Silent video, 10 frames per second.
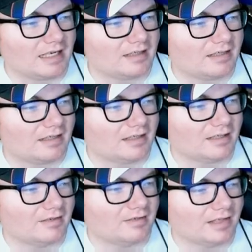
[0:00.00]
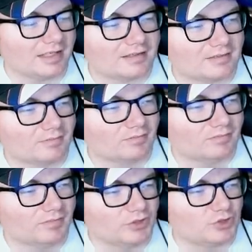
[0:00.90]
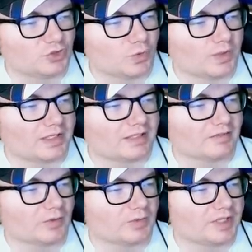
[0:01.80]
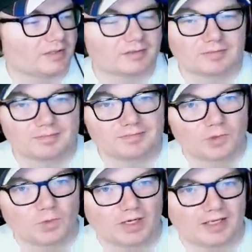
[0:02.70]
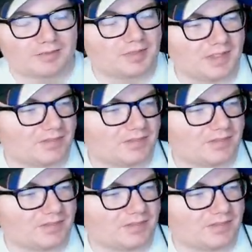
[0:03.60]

that, ah, it, like majority of the week quiet,